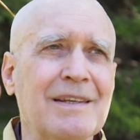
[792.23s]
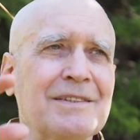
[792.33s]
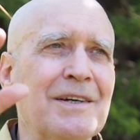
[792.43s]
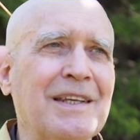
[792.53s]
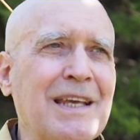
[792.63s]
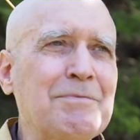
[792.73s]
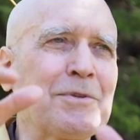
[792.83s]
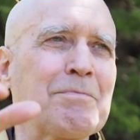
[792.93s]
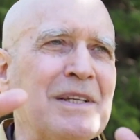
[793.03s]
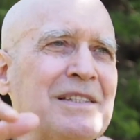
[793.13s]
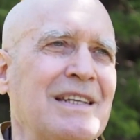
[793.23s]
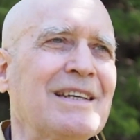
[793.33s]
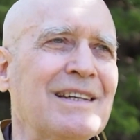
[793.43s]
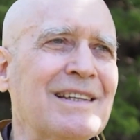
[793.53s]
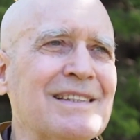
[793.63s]
So it keeps you busy.
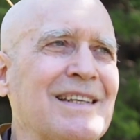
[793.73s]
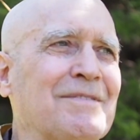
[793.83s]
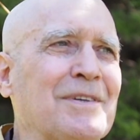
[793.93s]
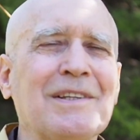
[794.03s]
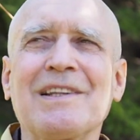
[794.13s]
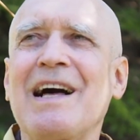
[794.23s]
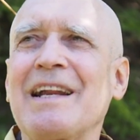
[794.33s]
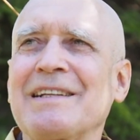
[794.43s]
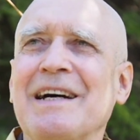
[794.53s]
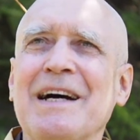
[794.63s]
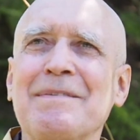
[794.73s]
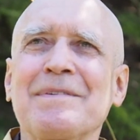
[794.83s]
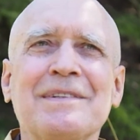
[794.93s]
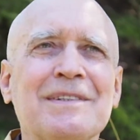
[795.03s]
It doesn't give you a lot of time